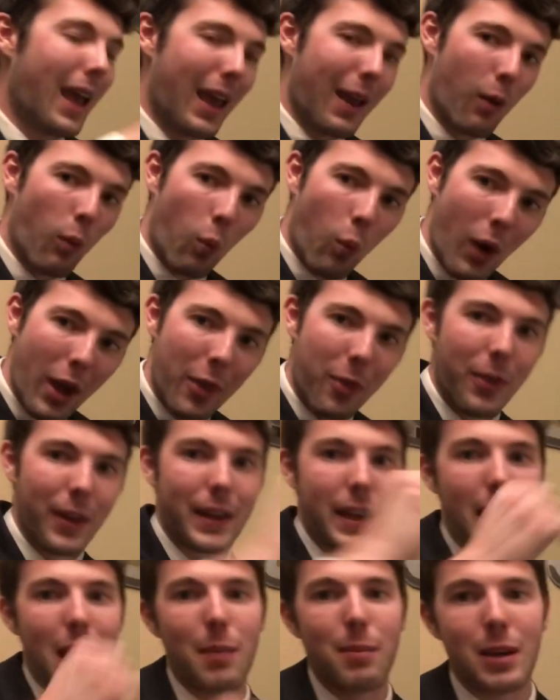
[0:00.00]
with the
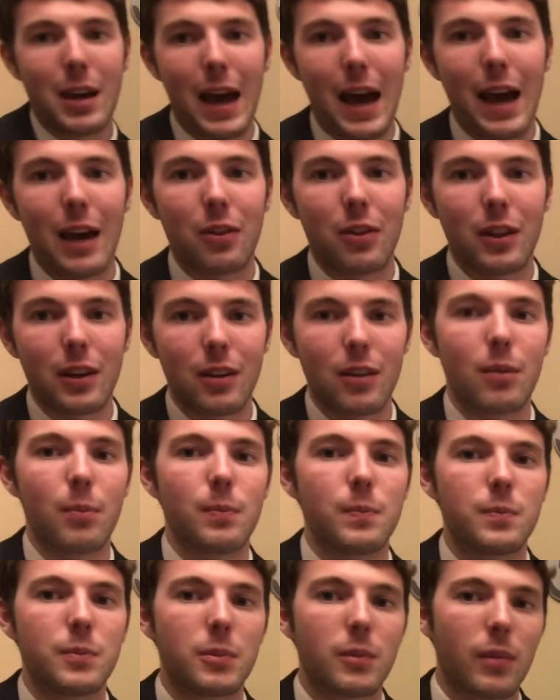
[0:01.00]
game in Athens.
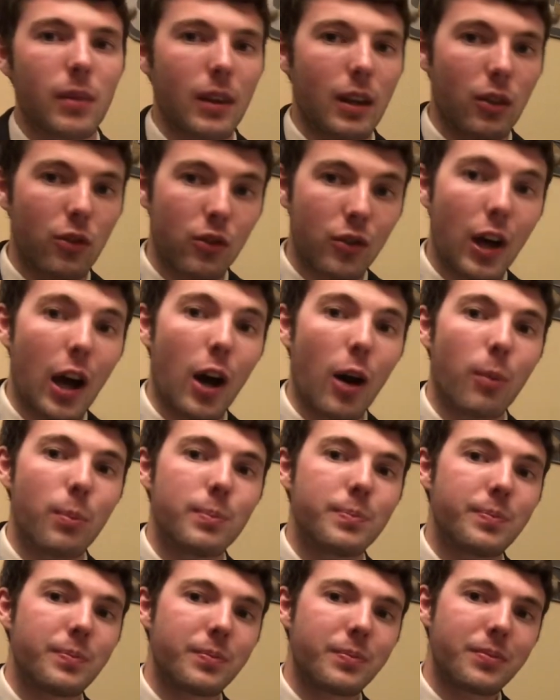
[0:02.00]
So,
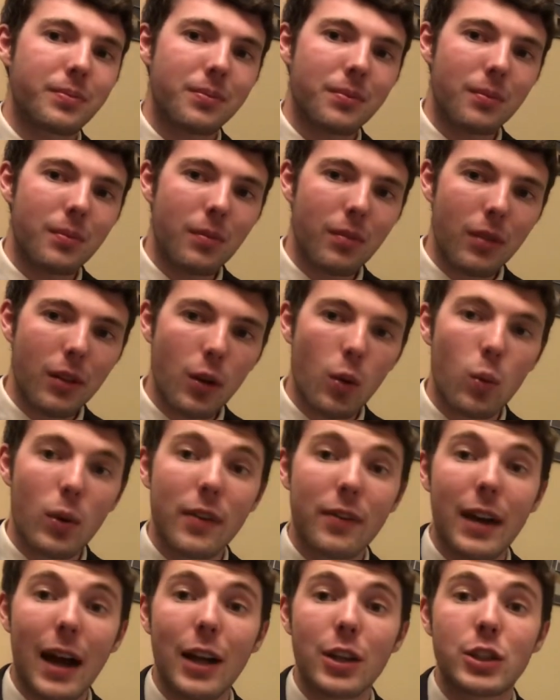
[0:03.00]

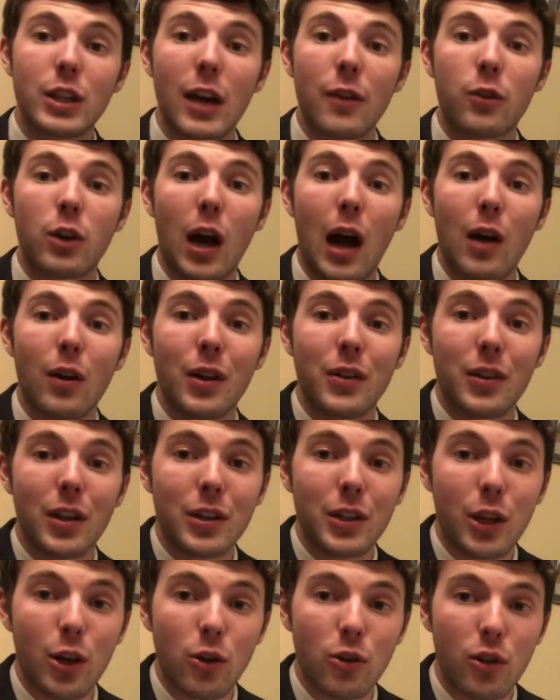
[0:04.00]
we've got Geoff Collins in
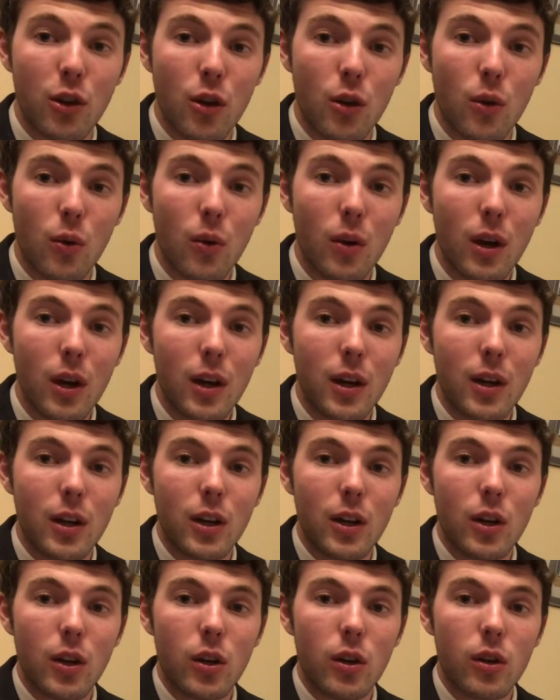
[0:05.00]
year two
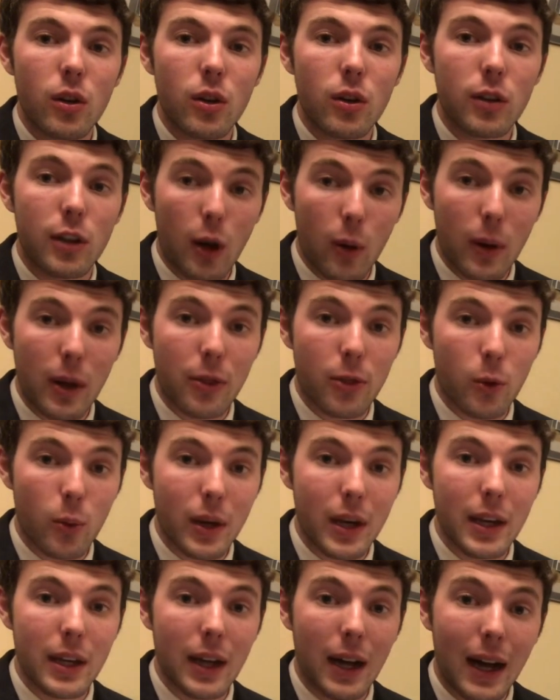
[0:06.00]
going
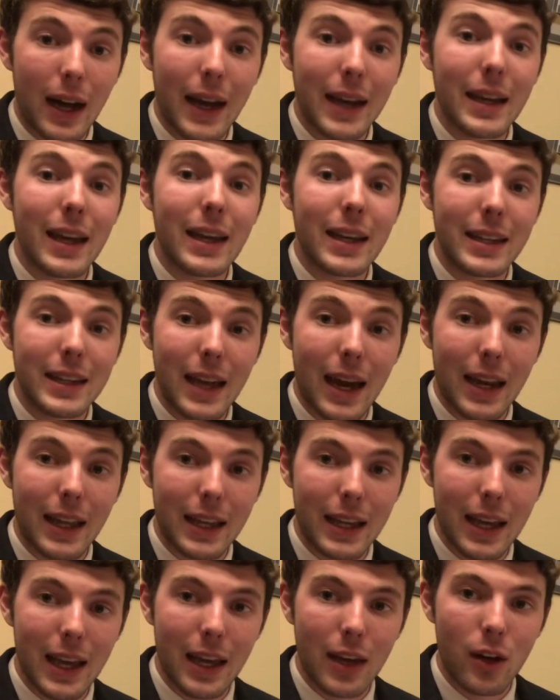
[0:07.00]
3 and 9 yet
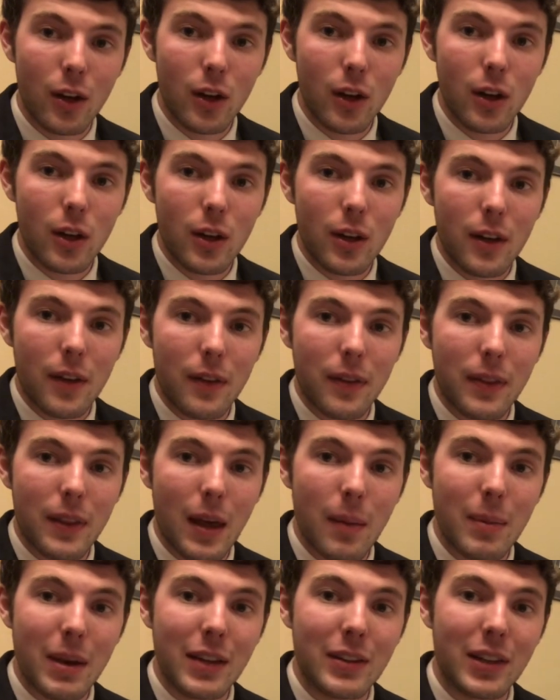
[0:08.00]
again.
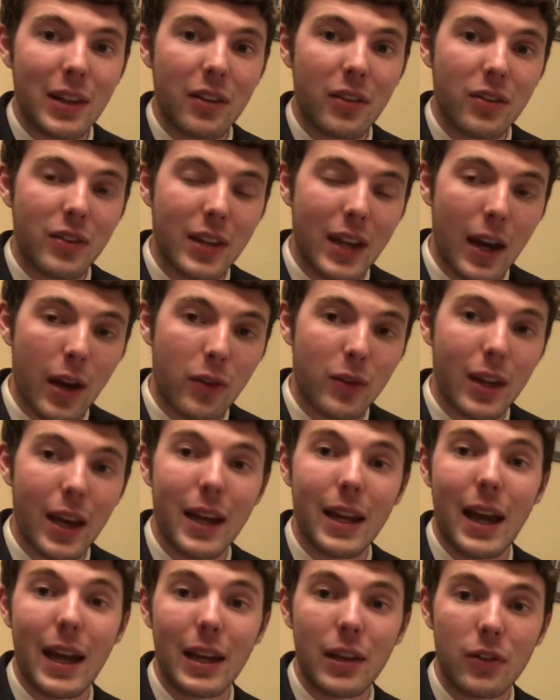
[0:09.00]
That means he's 6th
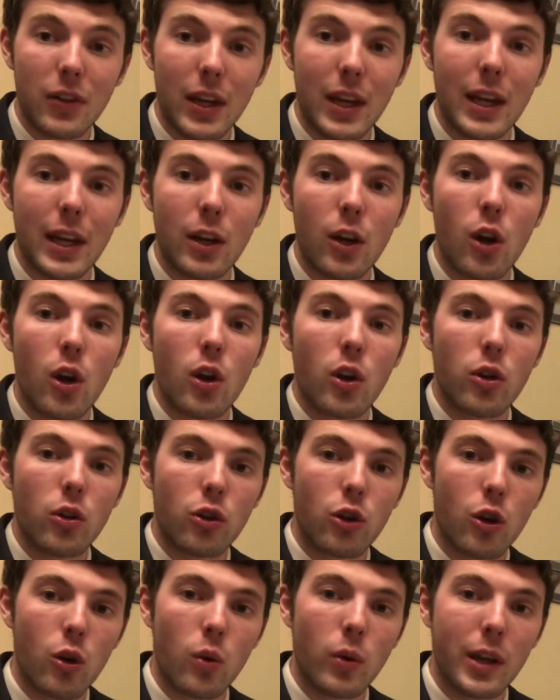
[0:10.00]
and 18,
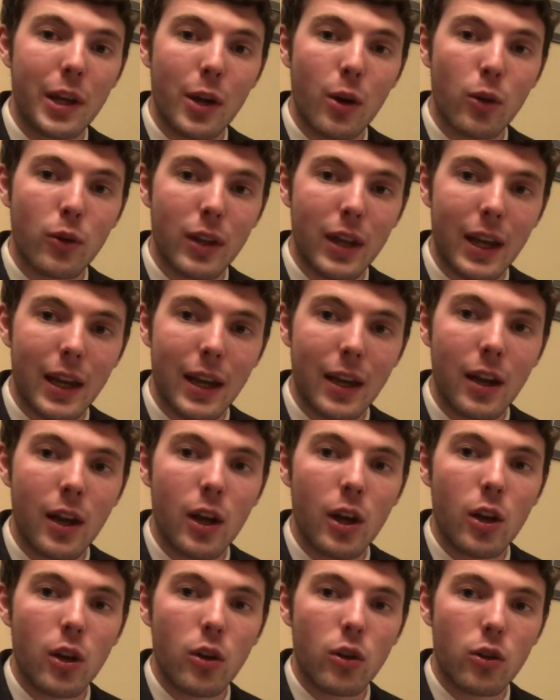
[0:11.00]
two years in
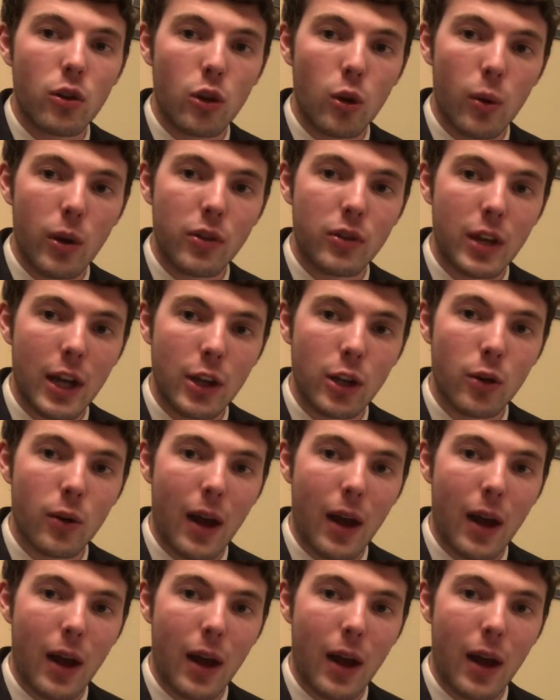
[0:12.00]
to his tenure